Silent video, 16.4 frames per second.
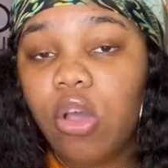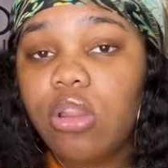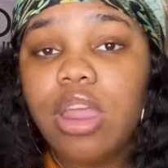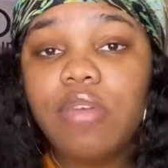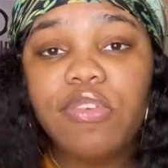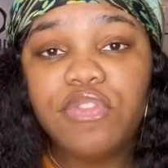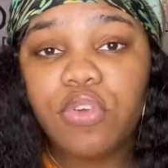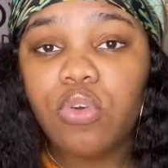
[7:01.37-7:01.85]

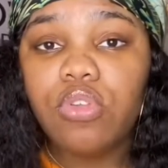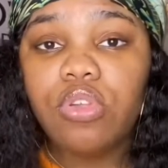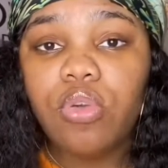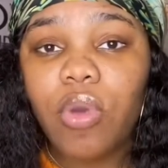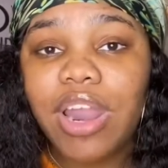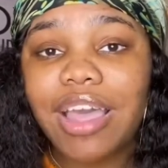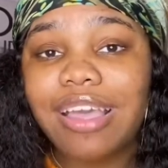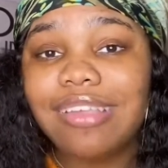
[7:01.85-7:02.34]
you for who you
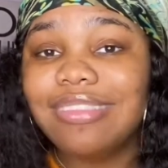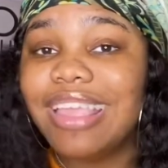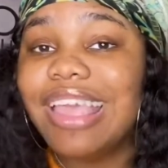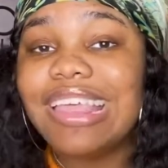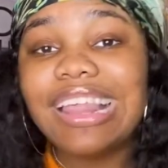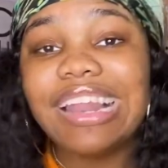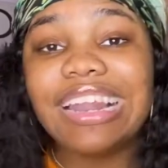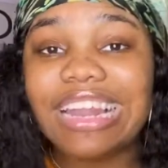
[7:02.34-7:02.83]
are, like I
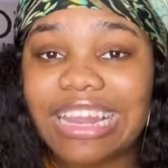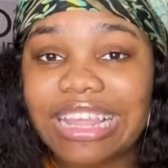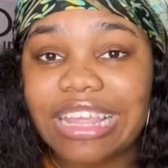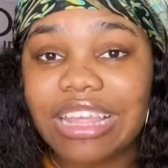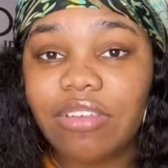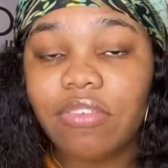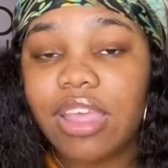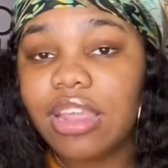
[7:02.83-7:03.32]
said,
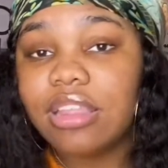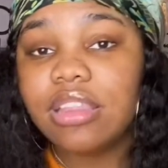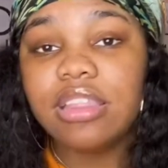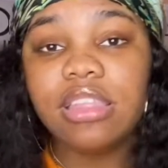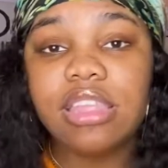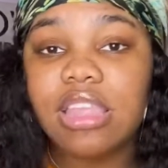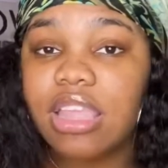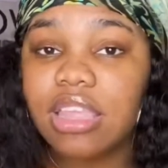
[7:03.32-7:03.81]
leave
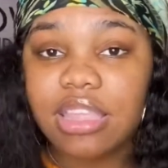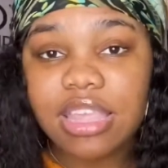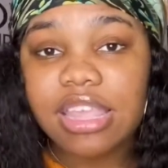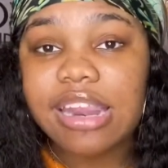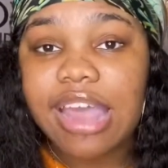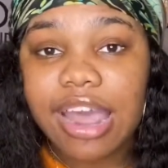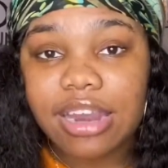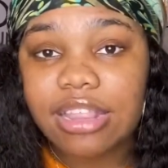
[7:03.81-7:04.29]
and get
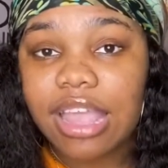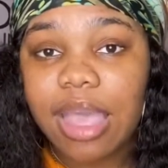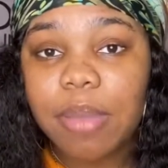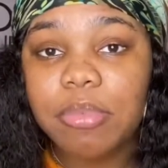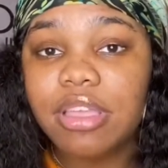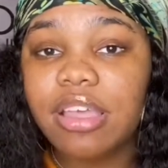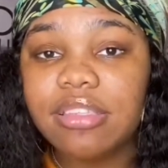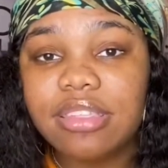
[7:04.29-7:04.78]
out of that.
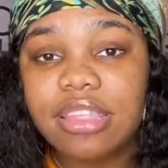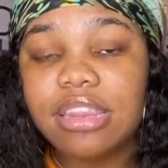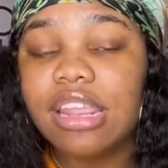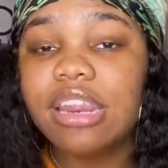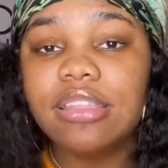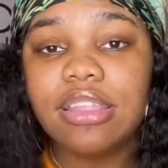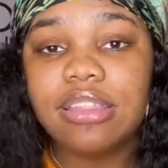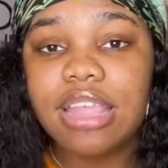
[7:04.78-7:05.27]
Because at the end
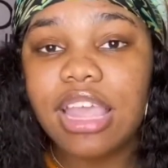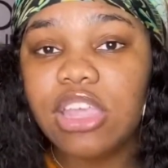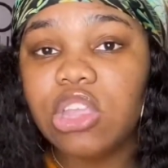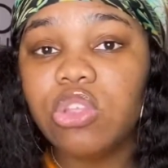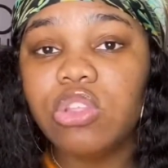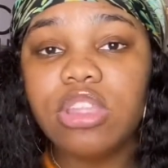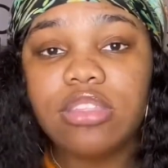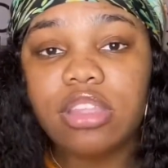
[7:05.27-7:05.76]
of the day, you
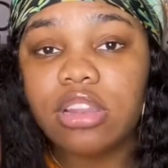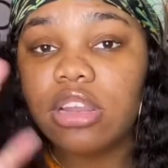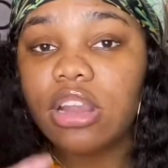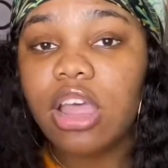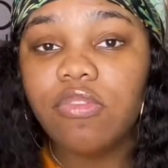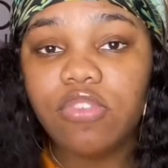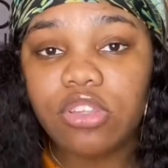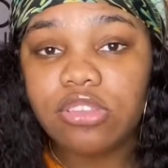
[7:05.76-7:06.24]
need to
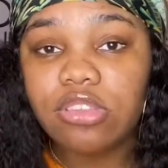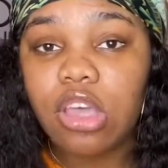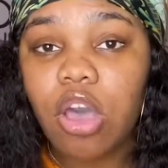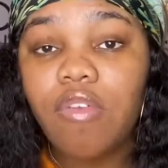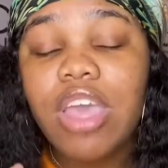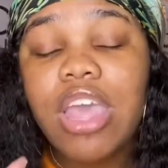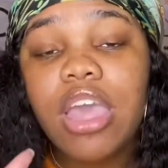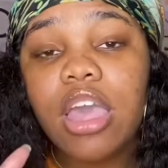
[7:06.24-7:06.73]
love yourself
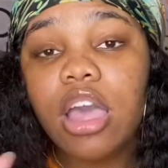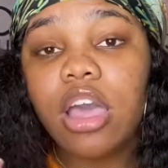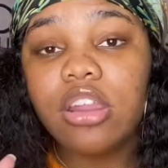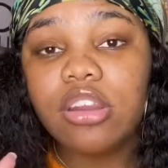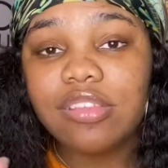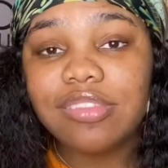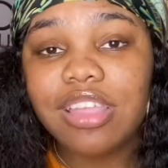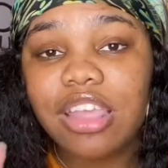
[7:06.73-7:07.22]
and
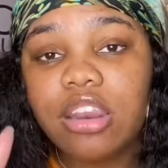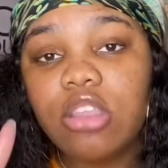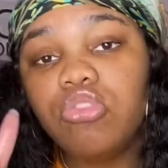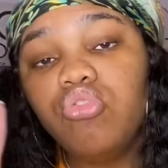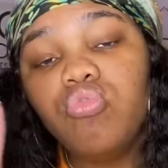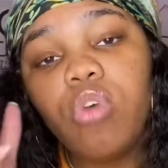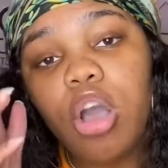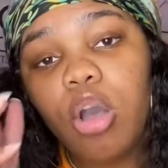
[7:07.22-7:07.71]
understand that
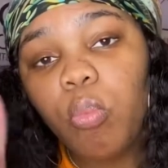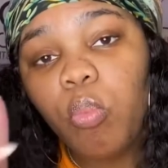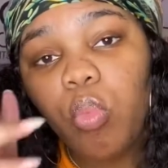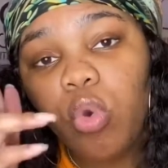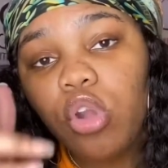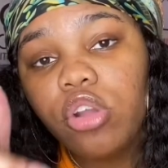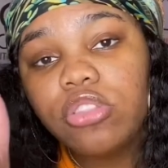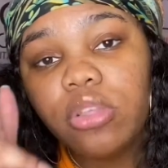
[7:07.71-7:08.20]
you are
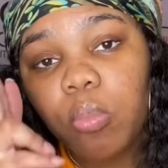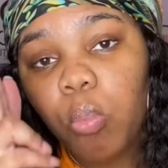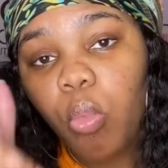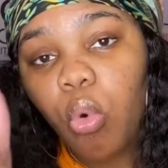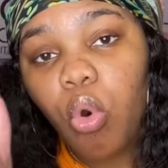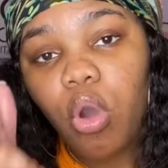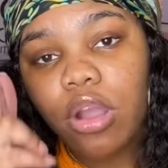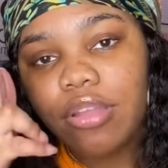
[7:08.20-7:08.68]
worth
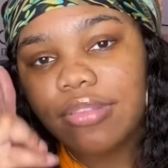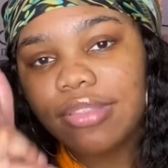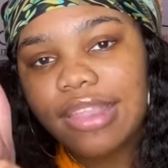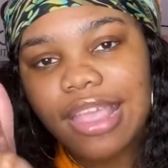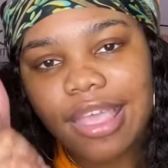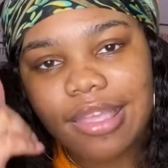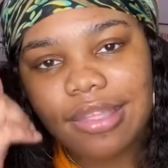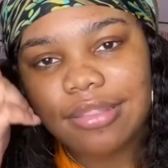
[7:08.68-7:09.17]
more
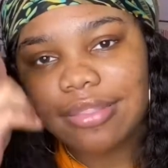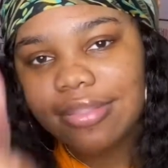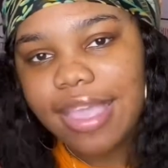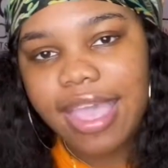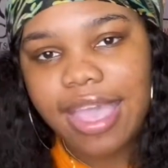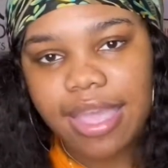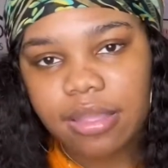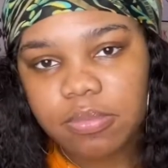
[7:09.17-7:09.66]
than
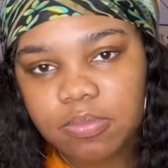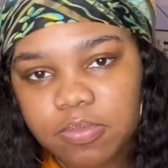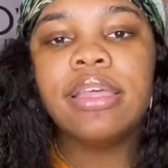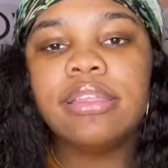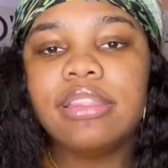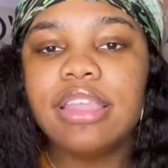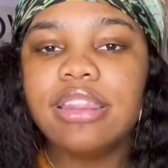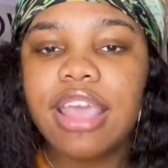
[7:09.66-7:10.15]
that.
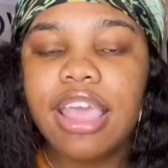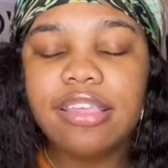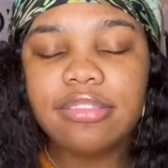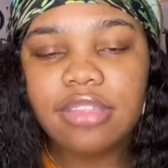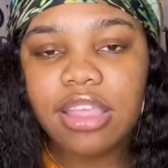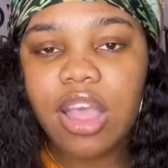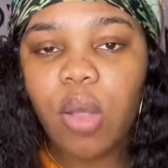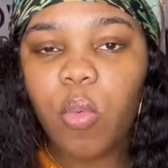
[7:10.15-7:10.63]
The next
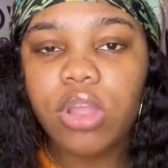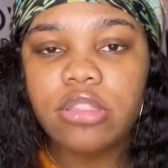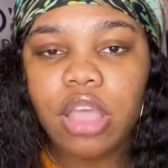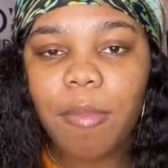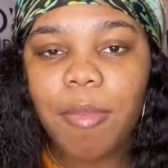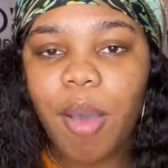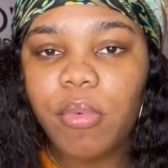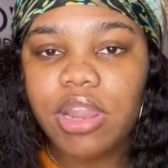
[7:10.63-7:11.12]
thing I want to talk
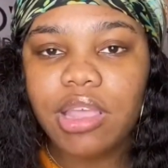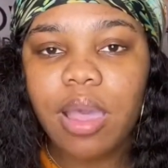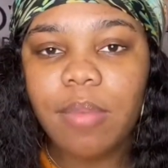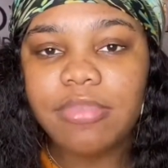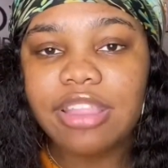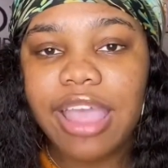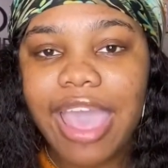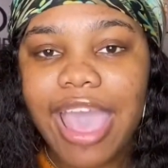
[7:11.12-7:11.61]
about when it
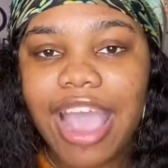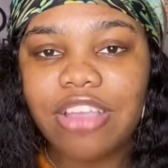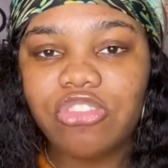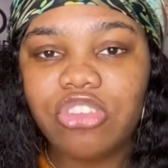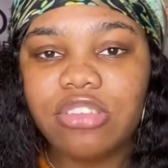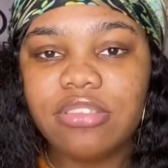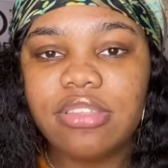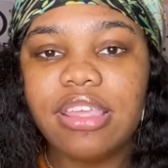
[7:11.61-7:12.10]
comes to
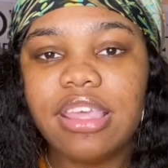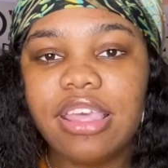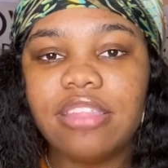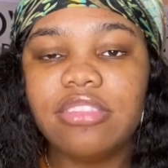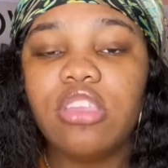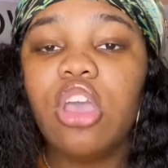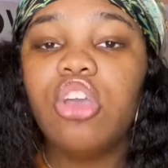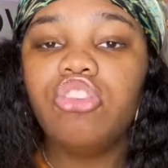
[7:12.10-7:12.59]
actions is
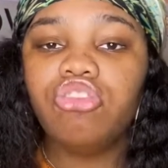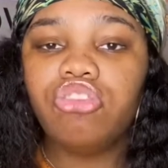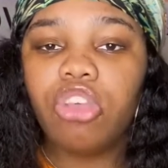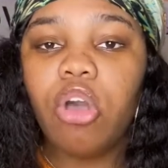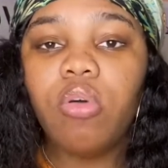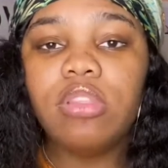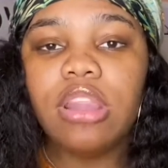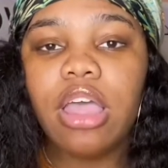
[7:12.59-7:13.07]

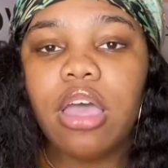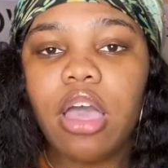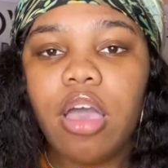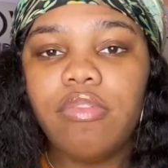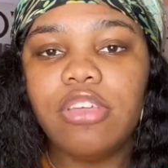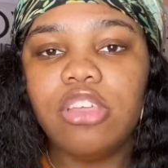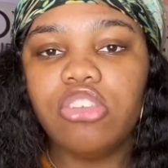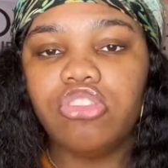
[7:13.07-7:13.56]
show
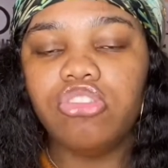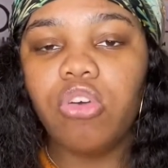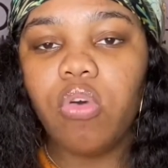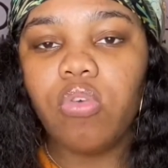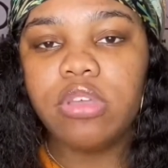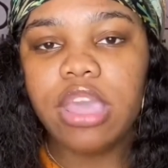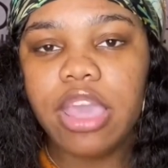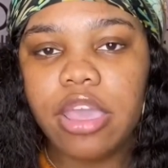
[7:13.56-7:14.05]
love and show
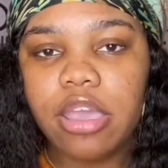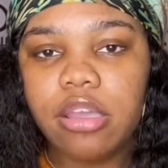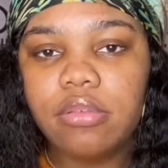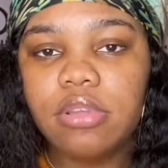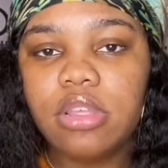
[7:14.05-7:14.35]
care.